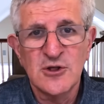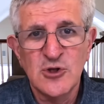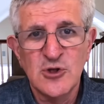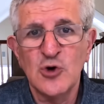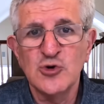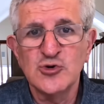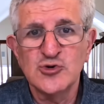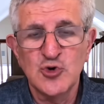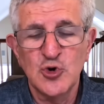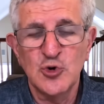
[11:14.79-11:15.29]

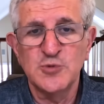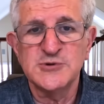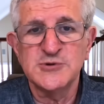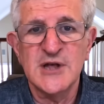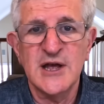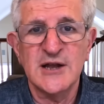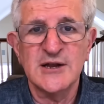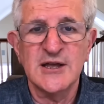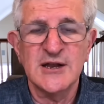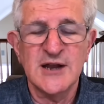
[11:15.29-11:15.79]
Those groups
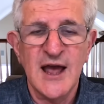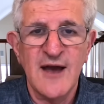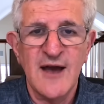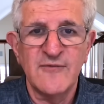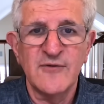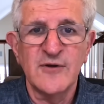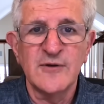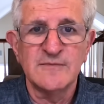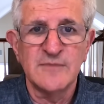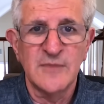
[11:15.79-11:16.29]
then can
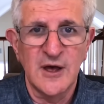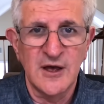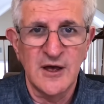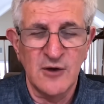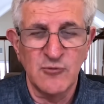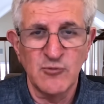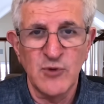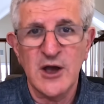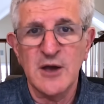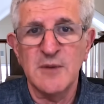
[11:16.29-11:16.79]
have
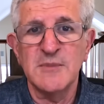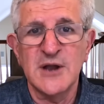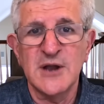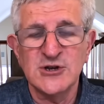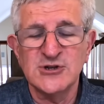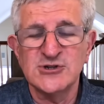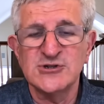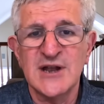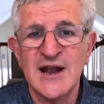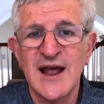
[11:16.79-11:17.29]

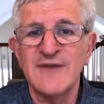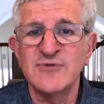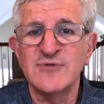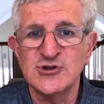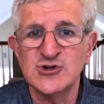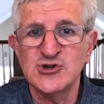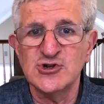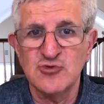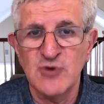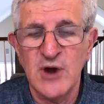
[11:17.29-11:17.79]
recommendations that have
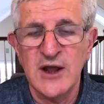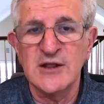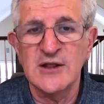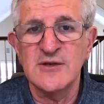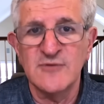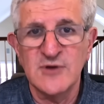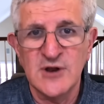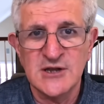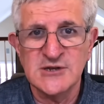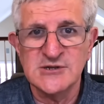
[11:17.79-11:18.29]
the
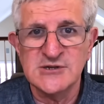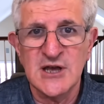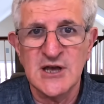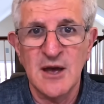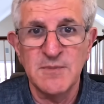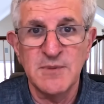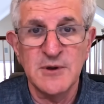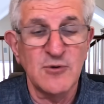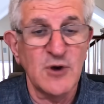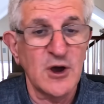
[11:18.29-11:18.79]
strength of an ACIP